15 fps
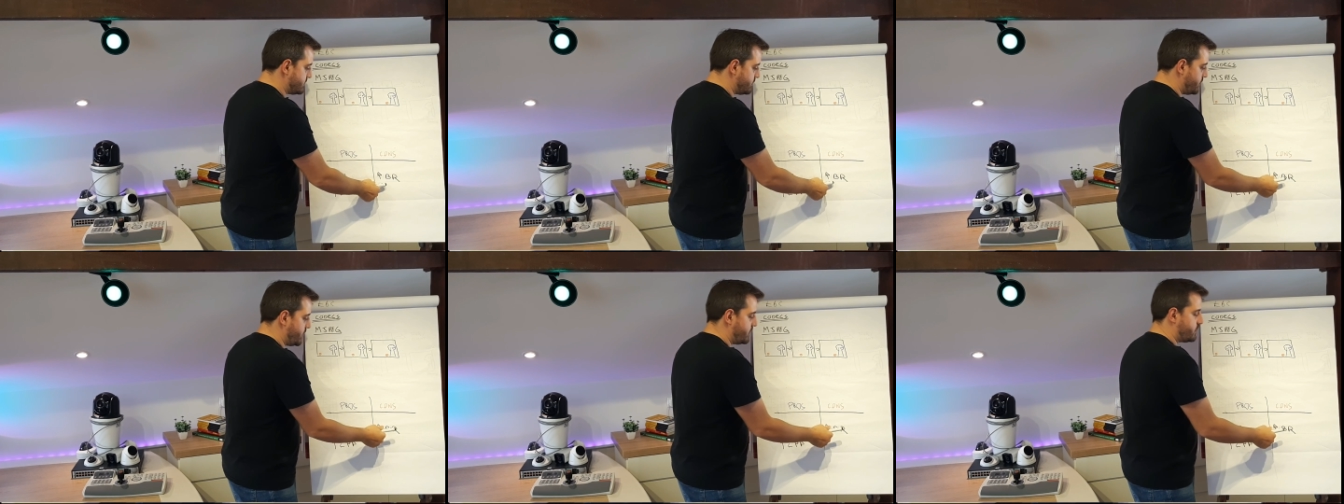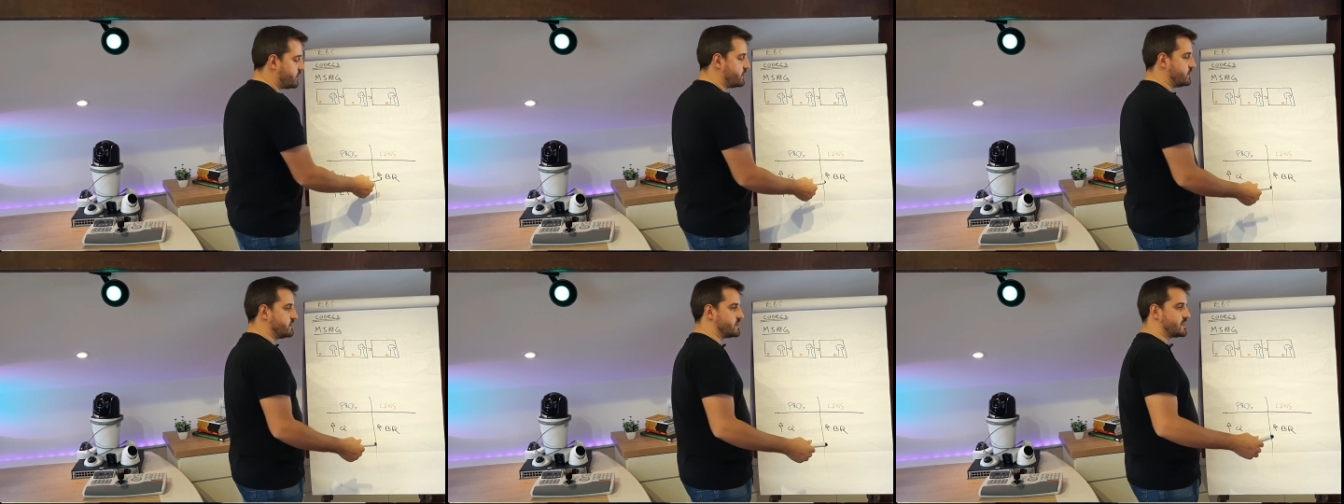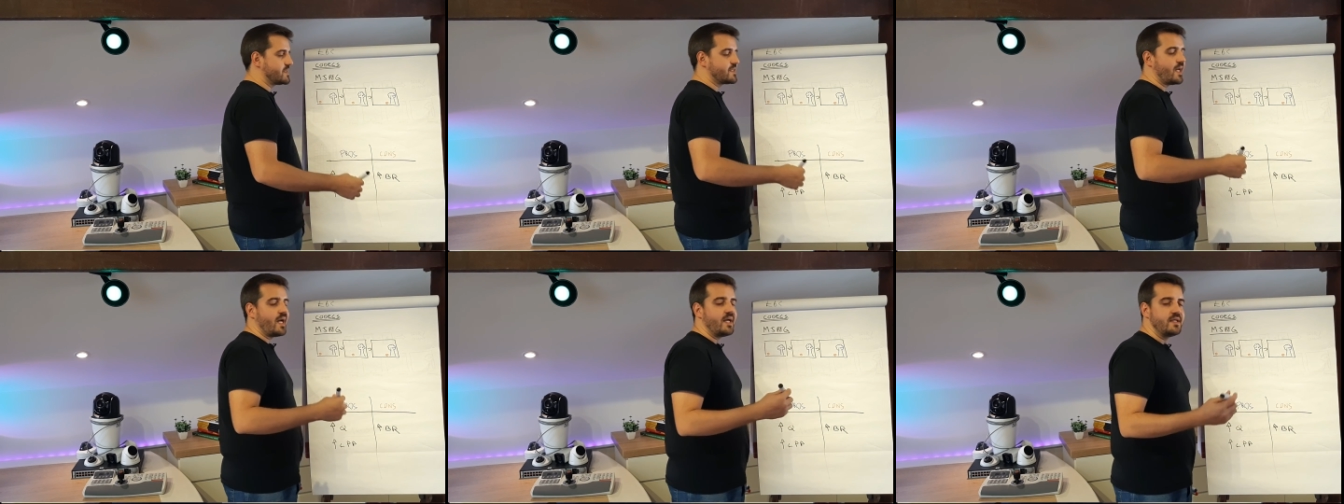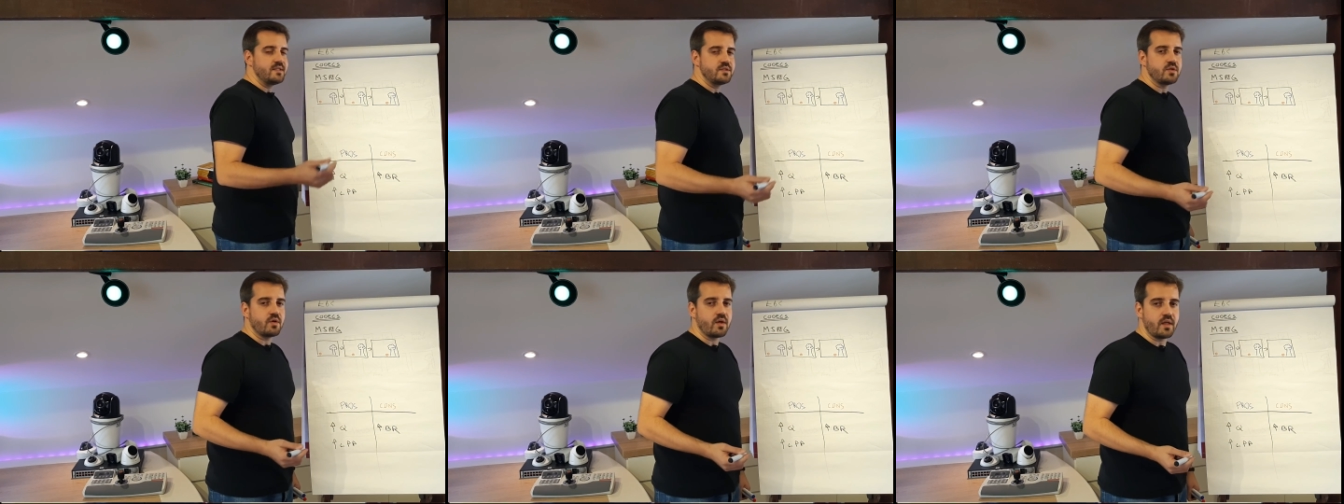you need to
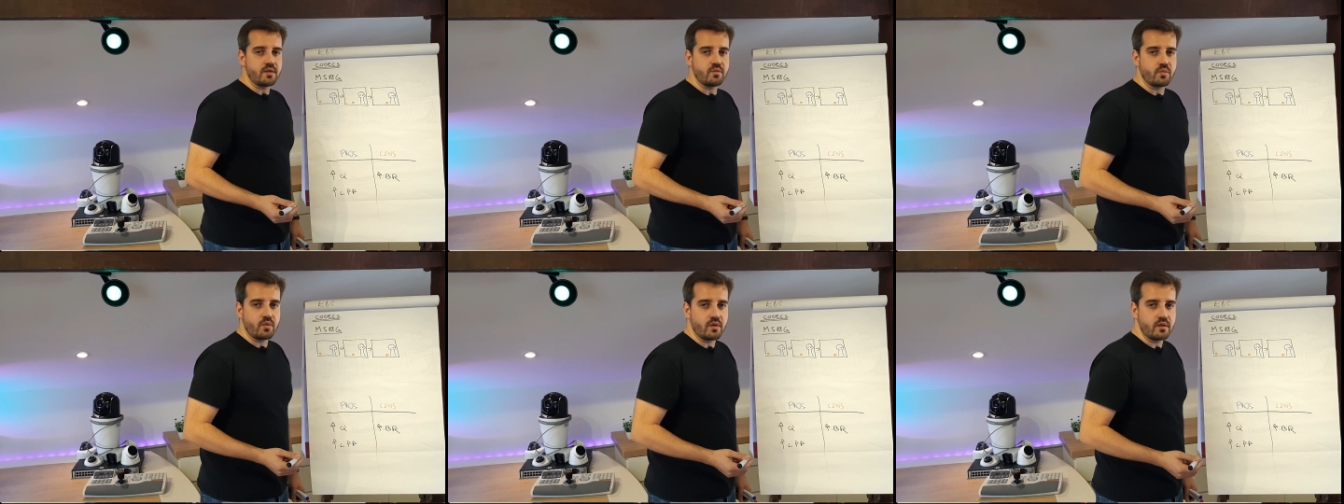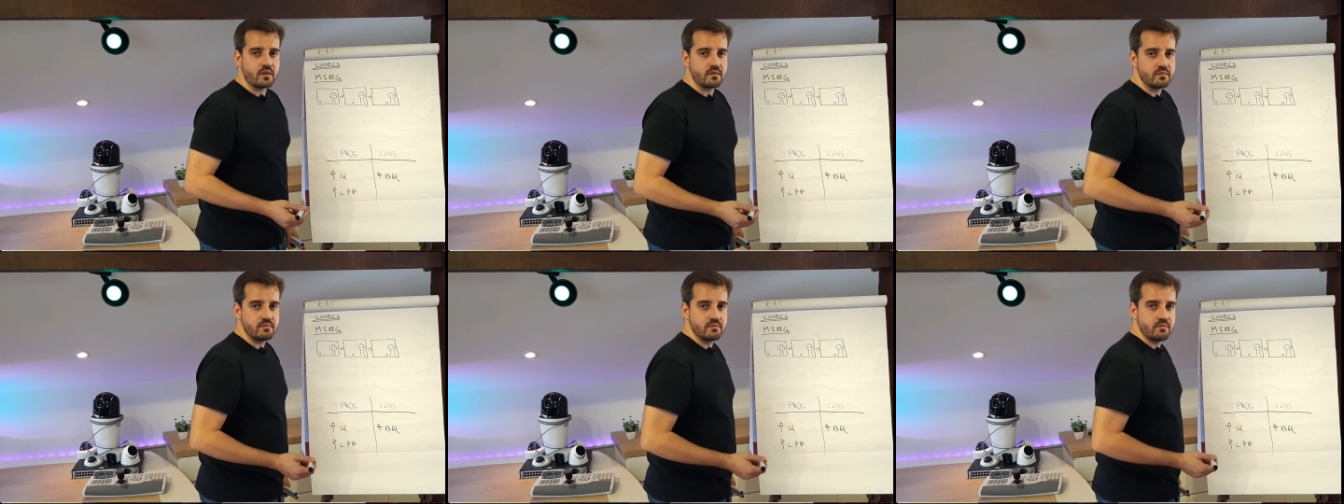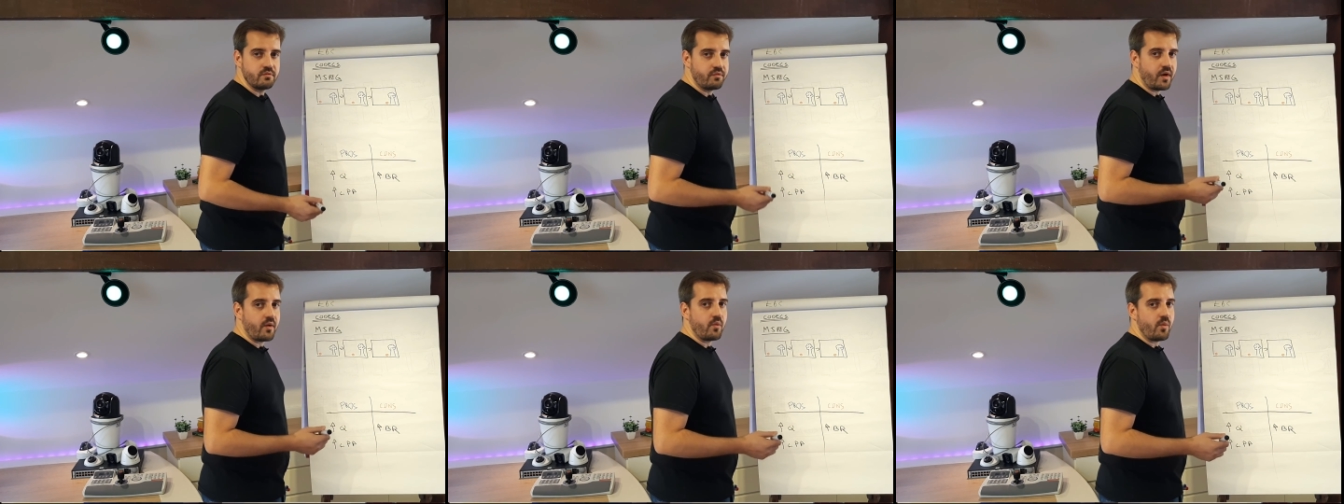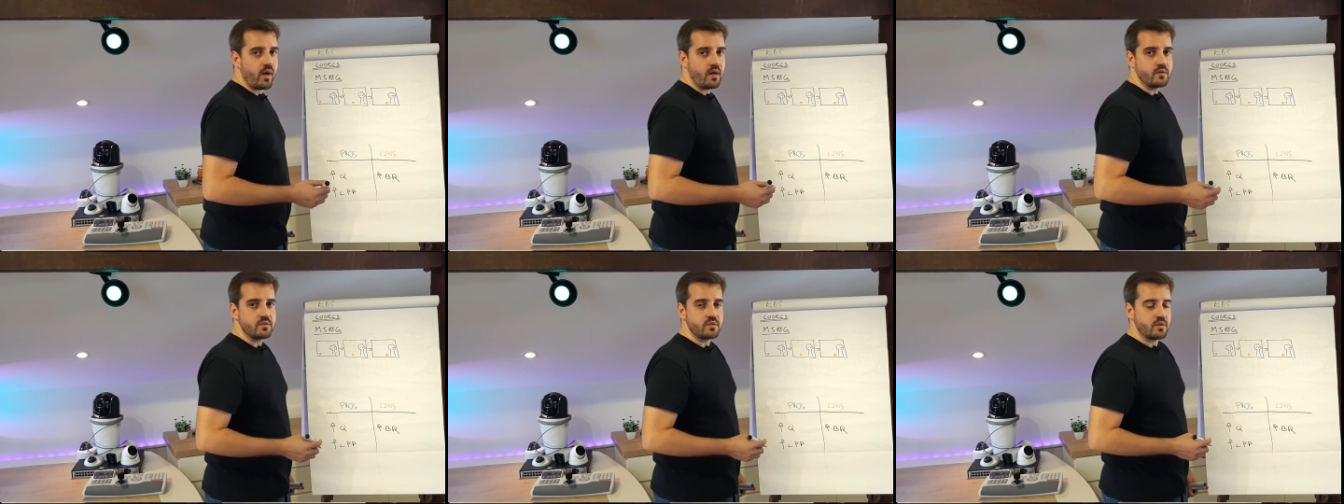size your network very
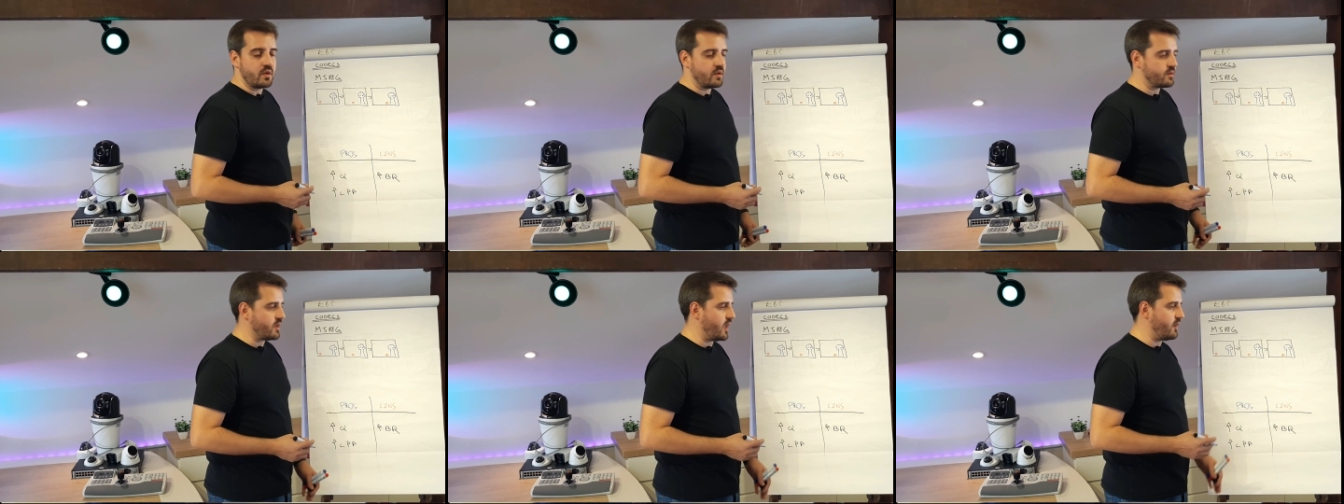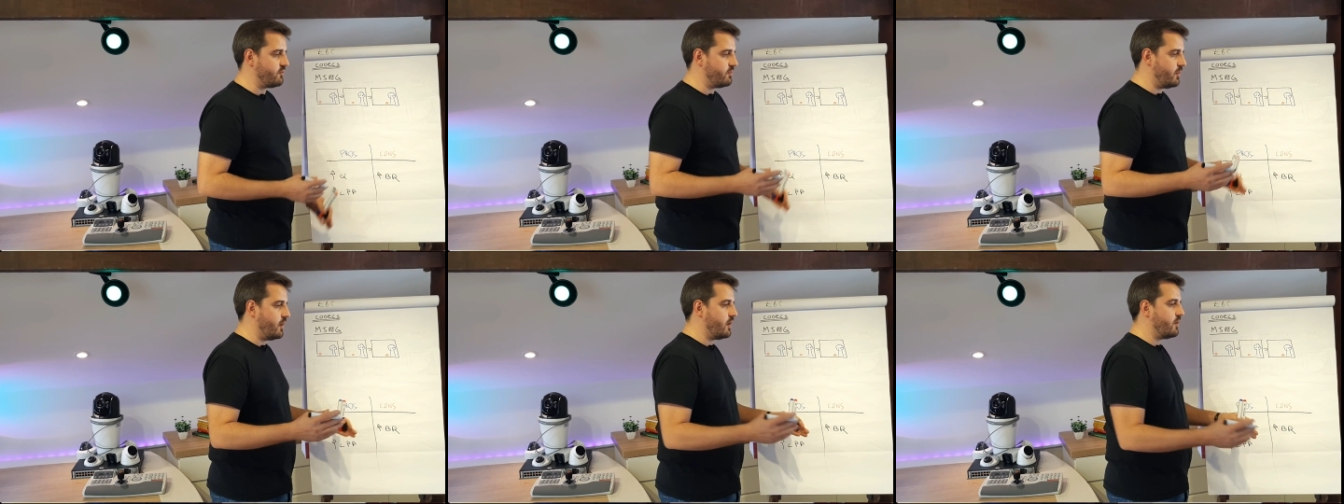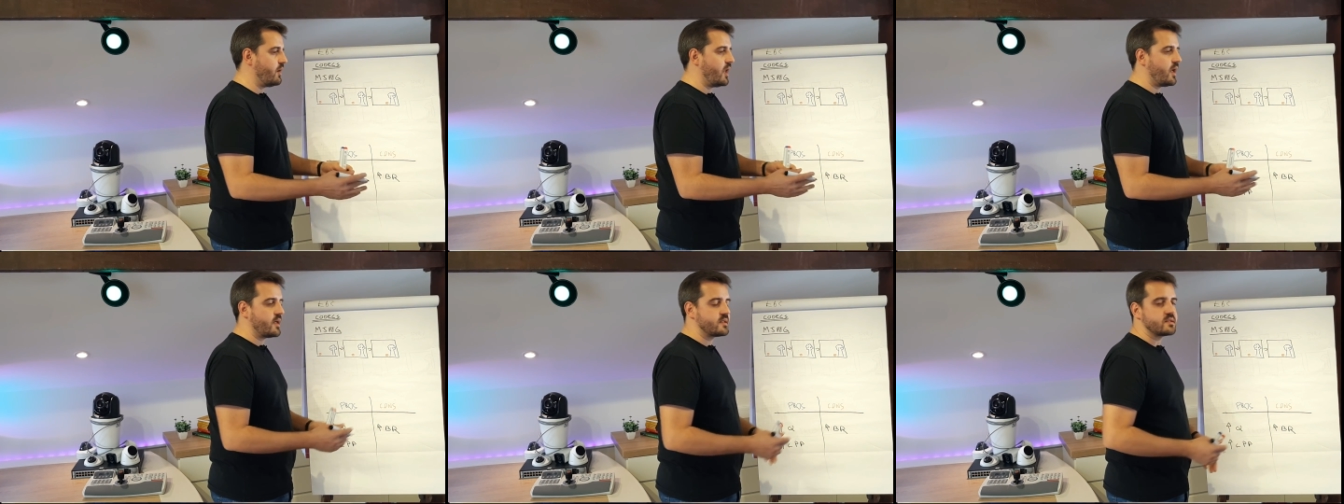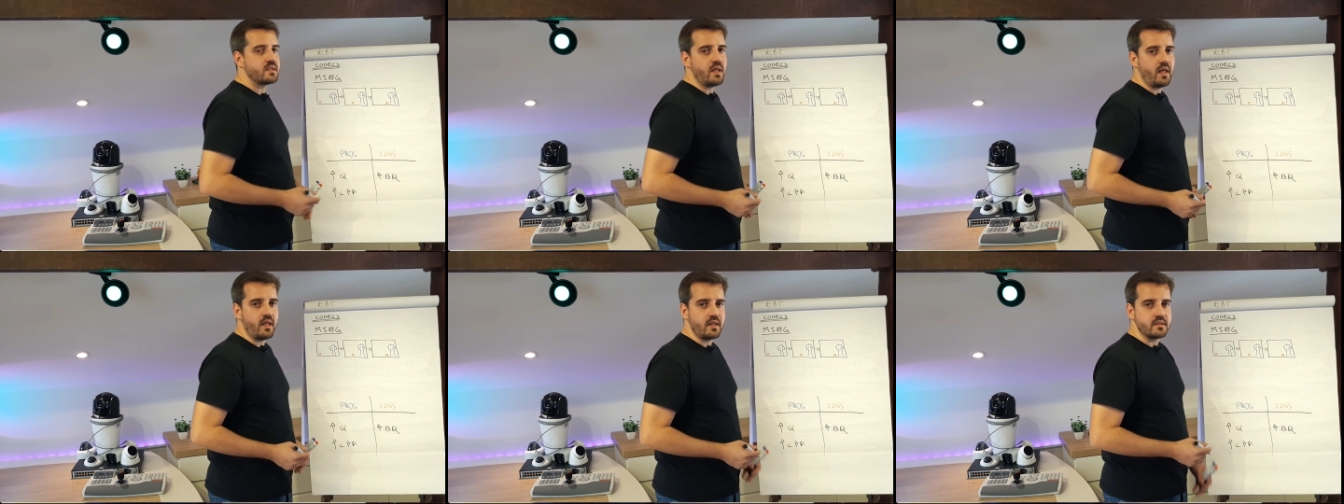well to not have bottlenecks
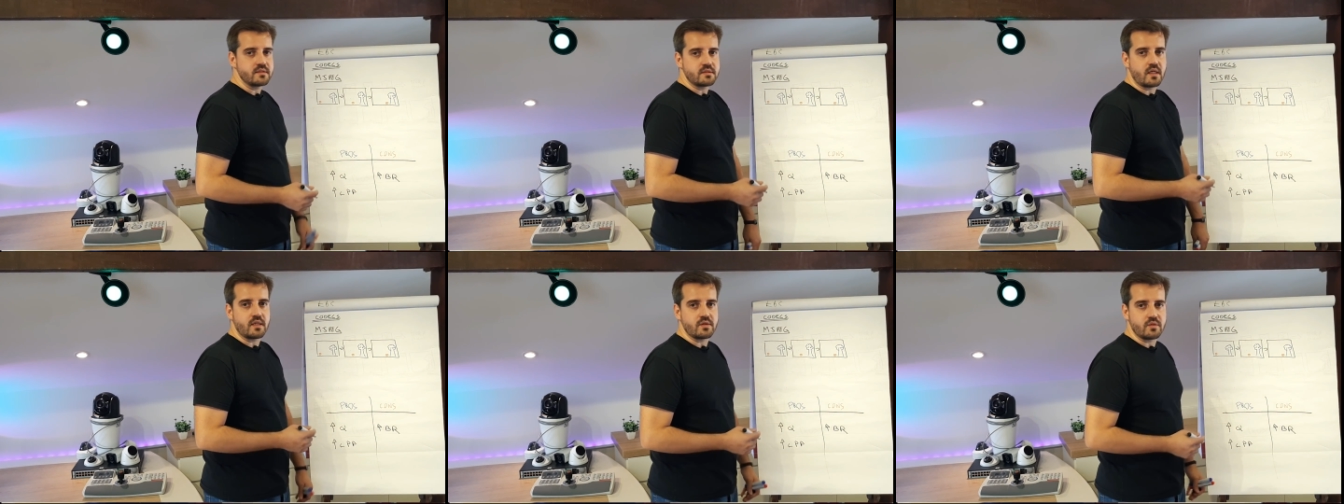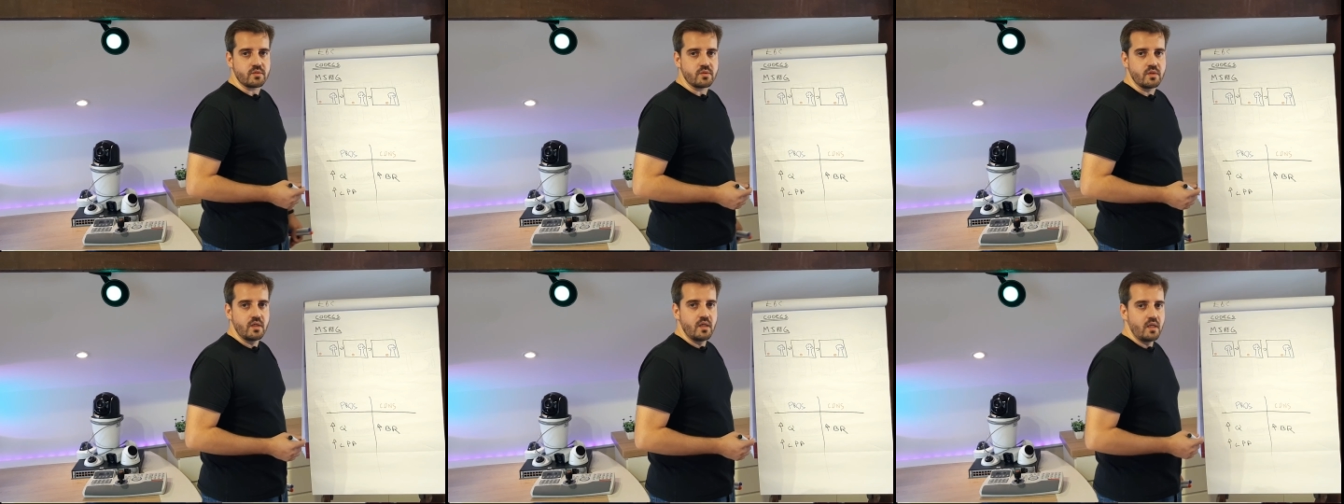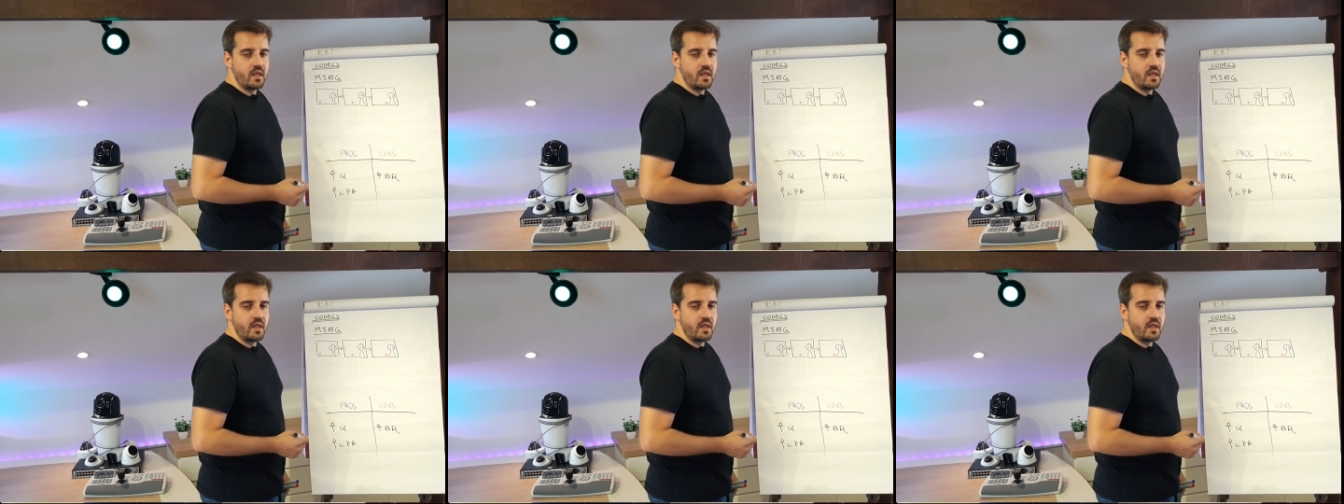and start to